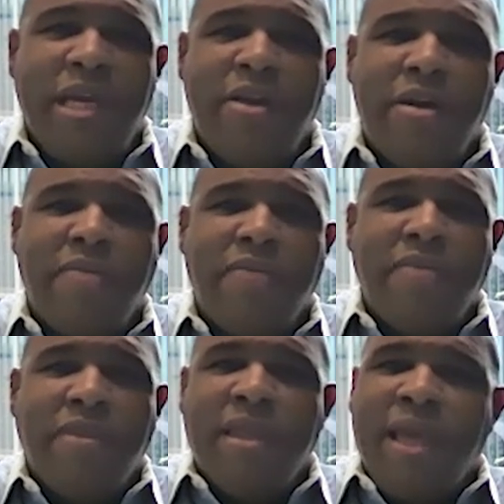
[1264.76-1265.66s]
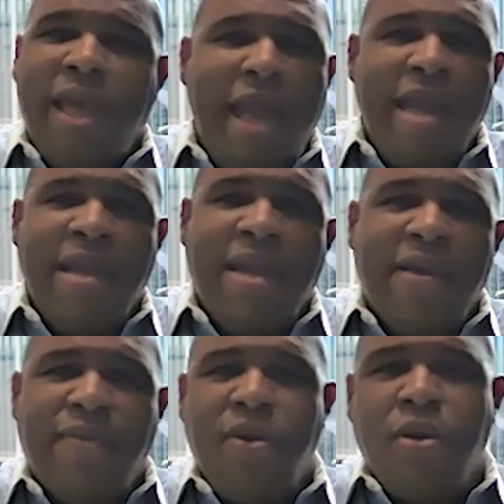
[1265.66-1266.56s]
leader, hey,
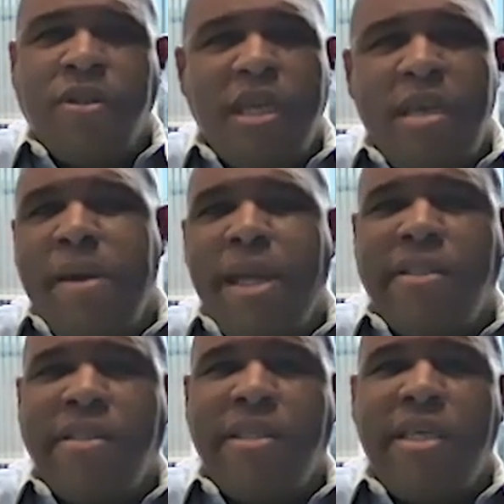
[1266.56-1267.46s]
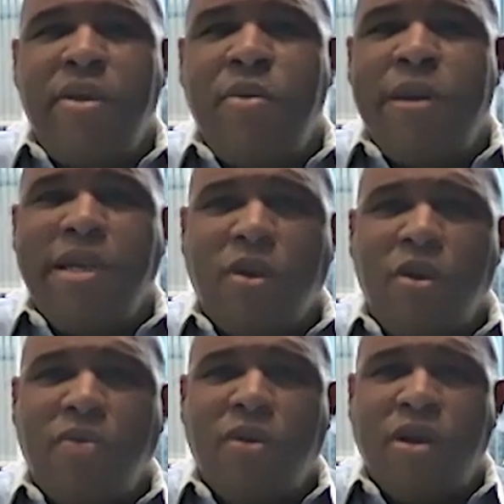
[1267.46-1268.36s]
if your teammates see you bent
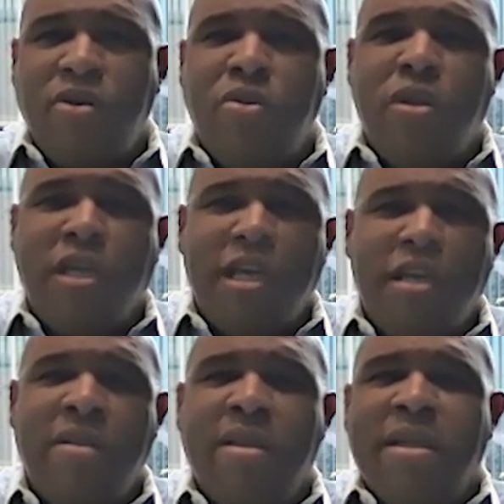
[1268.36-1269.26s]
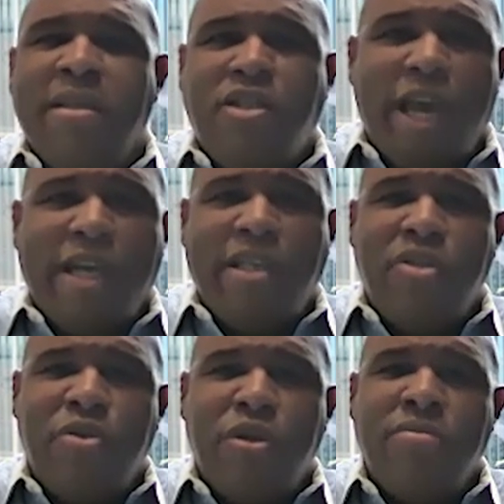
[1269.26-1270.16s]
over and you're looking
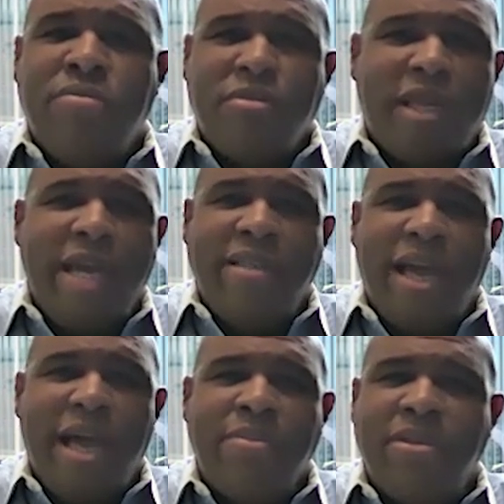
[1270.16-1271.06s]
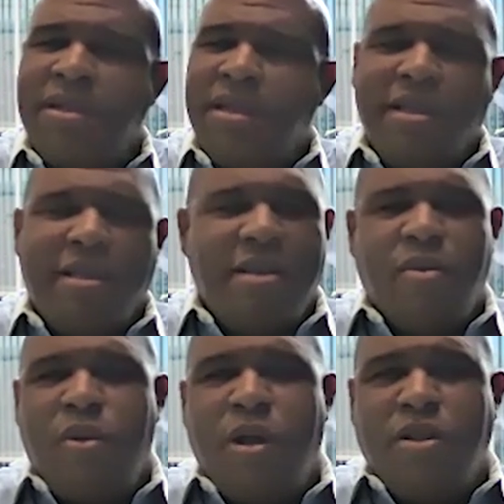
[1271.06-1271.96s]
dejected during tight times,
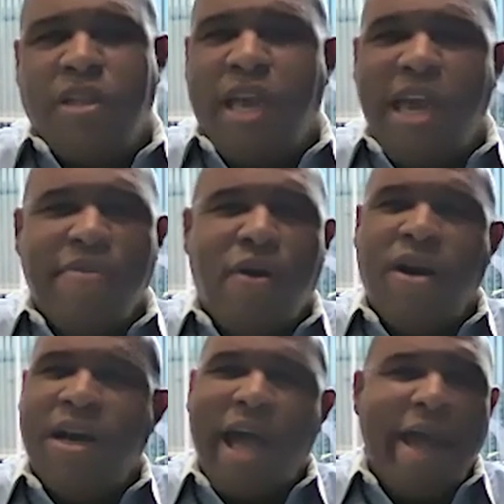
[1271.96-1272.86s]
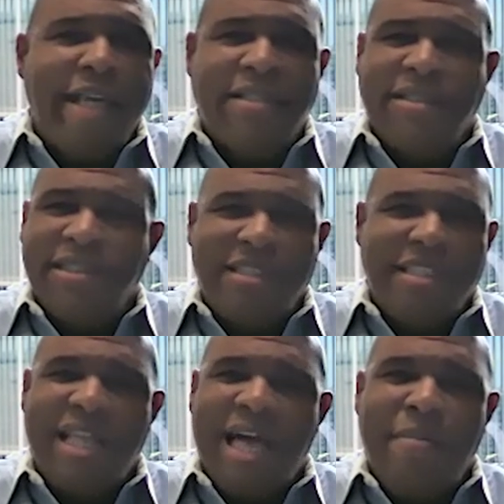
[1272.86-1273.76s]
well, they're saying, hey, if our guy is, is,
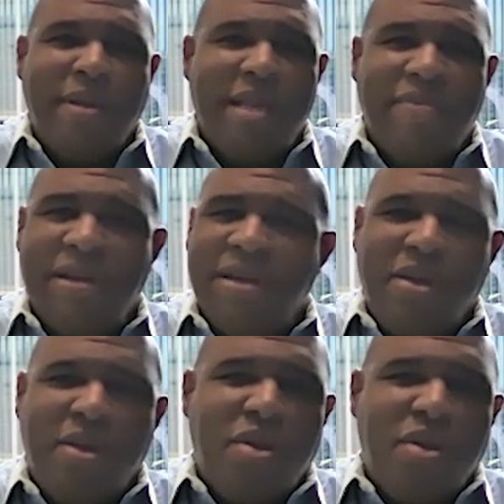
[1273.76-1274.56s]
is not believing,